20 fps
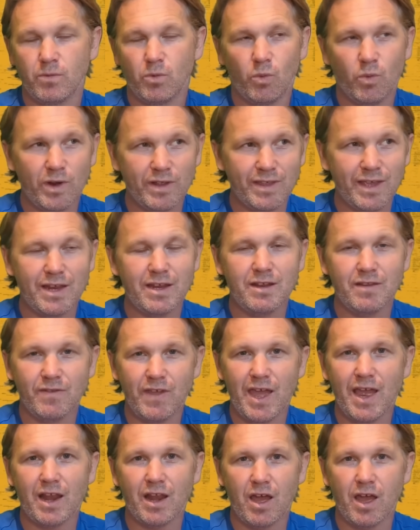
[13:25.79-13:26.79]
Within
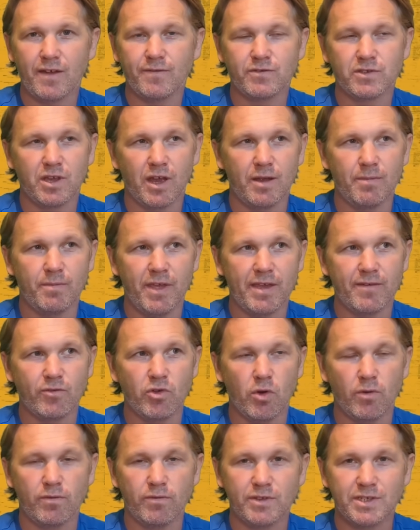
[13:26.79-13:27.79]
their lifetime, they have
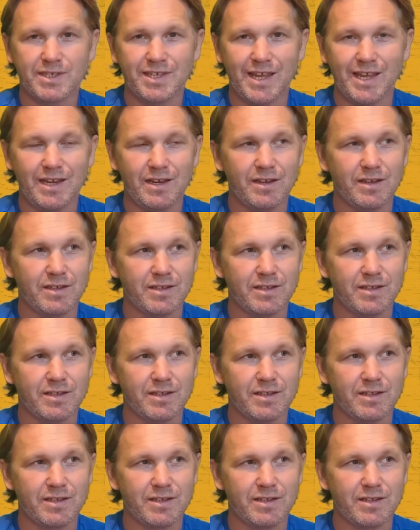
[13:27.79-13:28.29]
seen